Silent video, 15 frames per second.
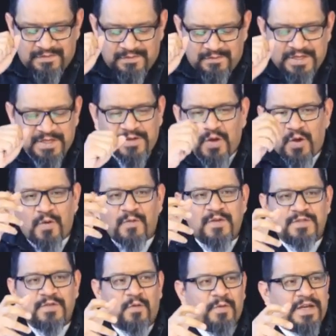We know
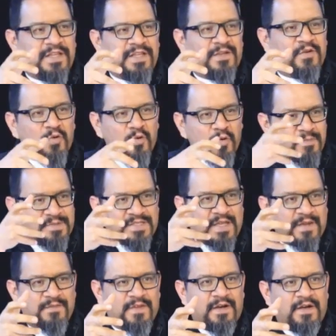there's already groups
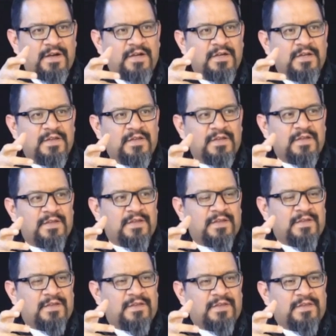out there
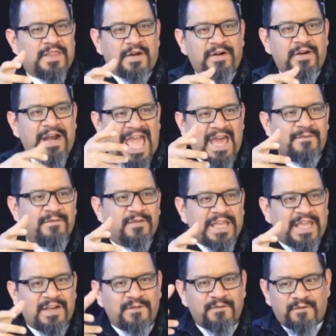that are
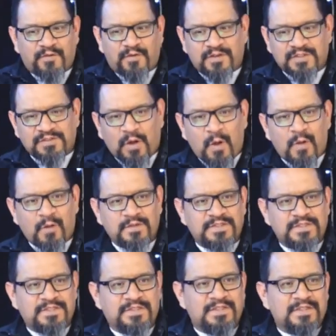advocating for
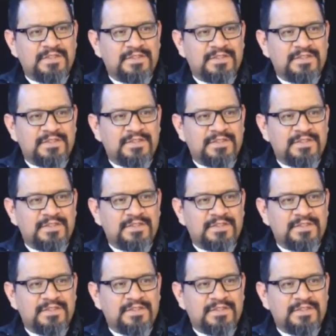adults